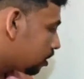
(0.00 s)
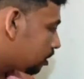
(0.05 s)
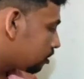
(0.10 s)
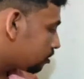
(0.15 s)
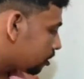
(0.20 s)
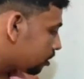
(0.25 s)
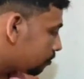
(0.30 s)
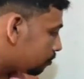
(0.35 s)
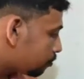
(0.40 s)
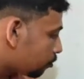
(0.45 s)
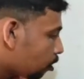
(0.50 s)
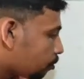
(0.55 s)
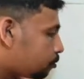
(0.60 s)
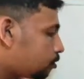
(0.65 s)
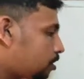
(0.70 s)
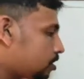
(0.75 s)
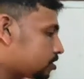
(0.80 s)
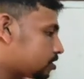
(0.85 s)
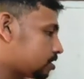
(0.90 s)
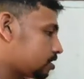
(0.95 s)
Then
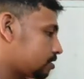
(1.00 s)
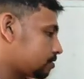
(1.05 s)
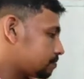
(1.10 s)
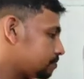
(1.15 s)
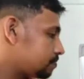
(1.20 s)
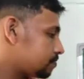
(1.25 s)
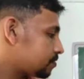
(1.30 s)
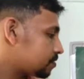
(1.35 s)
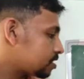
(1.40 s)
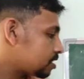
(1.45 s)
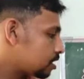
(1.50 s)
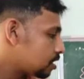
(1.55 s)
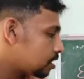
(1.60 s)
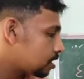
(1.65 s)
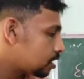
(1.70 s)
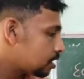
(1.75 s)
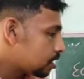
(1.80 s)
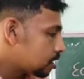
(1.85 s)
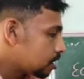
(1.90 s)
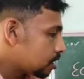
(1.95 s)
population.
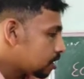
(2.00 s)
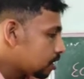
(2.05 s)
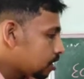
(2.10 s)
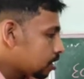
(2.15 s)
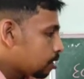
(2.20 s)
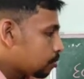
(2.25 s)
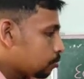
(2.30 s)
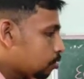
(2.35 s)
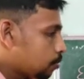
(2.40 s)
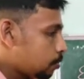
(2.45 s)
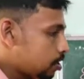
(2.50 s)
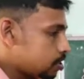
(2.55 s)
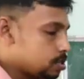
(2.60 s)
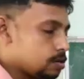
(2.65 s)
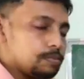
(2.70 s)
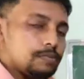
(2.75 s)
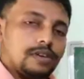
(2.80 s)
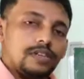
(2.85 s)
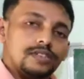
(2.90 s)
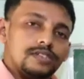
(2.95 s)

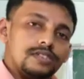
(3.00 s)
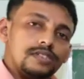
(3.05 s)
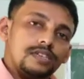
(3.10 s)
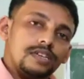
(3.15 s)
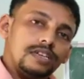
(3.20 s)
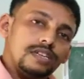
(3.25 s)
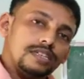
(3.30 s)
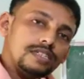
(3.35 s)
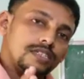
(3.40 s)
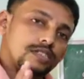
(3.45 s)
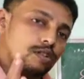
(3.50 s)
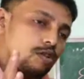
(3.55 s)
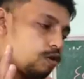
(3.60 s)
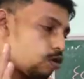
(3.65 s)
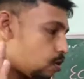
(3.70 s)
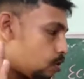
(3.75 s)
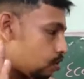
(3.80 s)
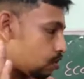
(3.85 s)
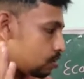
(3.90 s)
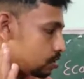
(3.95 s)
Population means it is
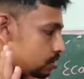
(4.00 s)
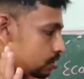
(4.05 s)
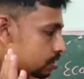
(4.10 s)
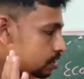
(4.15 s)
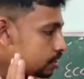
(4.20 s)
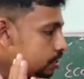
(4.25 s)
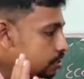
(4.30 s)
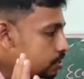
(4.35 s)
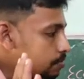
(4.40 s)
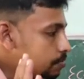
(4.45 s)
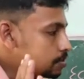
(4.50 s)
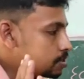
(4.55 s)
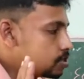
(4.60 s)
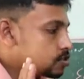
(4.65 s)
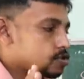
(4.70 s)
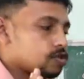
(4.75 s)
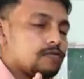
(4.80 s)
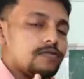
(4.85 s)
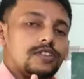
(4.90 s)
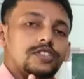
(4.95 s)
all the
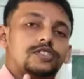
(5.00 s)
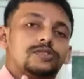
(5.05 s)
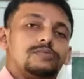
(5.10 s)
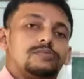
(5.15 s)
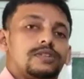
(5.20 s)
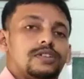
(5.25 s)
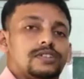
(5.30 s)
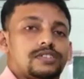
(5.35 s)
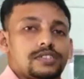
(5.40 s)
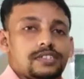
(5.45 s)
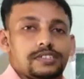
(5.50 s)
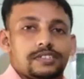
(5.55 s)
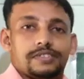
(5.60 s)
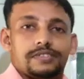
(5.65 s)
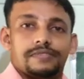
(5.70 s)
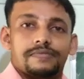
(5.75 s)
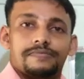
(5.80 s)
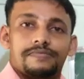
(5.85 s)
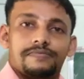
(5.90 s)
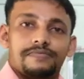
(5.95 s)
individuals of a
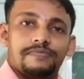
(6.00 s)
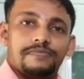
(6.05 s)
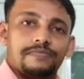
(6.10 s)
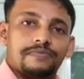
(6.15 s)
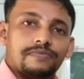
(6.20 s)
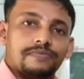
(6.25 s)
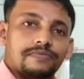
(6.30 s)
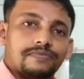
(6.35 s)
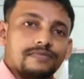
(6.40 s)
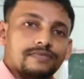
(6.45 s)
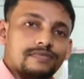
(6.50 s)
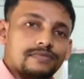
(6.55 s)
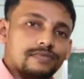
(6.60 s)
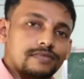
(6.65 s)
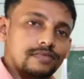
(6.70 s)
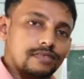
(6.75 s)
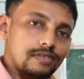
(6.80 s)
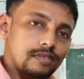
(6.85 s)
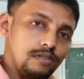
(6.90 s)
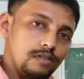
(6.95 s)
species.
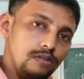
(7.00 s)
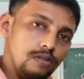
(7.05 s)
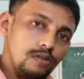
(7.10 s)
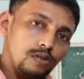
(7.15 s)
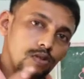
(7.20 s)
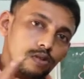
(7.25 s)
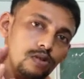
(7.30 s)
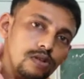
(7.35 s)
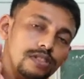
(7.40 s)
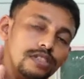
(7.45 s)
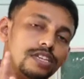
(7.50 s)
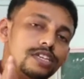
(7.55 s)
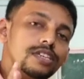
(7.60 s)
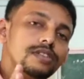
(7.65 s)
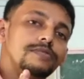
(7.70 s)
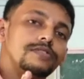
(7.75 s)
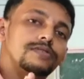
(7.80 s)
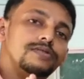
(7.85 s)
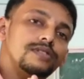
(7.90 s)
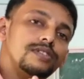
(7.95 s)
All the
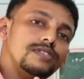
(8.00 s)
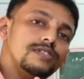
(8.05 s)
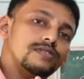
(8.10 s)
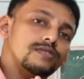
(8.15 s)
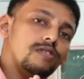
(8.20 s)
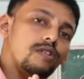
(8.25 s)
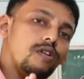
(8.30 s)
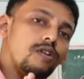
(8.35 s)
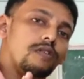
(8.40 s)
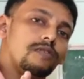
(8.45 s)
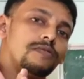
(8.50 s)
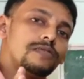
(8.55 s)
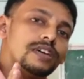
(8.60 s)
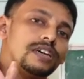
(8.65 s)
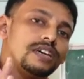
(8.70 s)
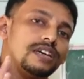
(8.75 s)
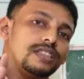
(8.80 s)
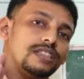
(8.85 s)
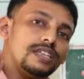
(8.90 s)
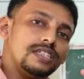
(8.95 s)
individuals of
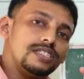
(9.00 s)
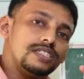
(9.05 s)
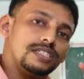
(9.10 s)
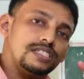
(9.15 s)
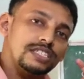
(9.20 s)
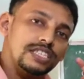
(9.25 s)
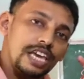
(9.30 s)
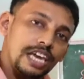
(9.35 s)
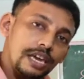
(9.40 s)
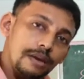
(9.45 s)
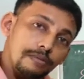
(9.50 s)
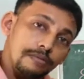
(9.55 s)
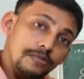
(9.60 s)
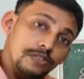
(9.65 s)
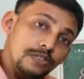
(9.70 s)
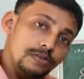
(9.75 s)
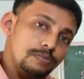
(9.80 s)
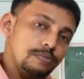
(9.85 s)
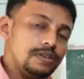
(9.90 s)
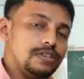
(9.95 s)
the same
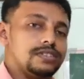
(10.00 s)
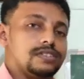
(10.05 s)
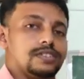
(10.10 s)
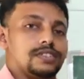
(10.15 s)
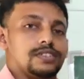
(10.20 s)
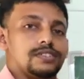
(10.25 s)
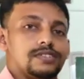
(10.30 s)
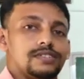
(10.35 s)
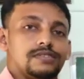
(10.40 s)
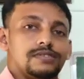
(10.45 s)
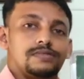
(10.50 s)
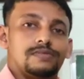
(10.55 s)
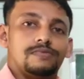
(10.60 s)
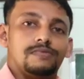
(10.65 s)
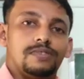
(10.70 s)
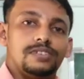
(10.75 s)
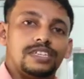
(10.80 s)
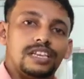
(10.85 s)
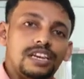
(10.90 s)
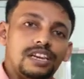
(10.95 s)
species
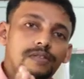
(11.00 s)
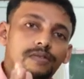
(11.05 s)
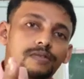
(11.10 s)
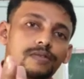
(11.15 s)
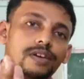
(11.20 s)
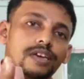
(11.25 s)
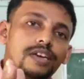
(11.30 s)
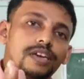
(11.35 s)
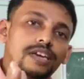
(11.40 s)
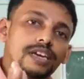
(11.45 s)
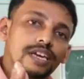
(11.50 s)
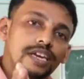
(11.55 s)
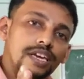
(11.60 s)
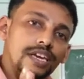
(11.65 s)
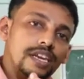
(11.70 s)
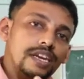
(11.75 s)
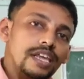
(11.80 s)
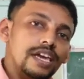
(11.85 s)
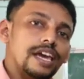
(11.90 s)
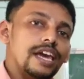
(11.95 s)
which live
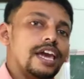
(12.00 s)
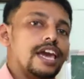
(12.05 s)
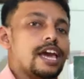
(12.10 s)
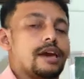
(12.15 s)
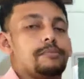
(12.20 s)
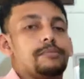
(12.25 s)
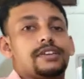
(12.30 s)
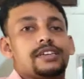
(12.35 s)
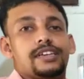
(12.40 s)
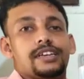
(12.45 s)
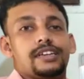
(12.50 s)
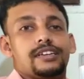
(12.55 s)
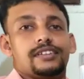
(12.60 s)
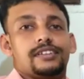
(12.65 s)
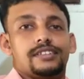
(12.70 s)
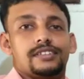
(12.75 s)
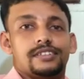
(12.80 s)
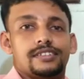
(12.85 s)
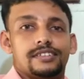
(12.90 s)
in a habitat,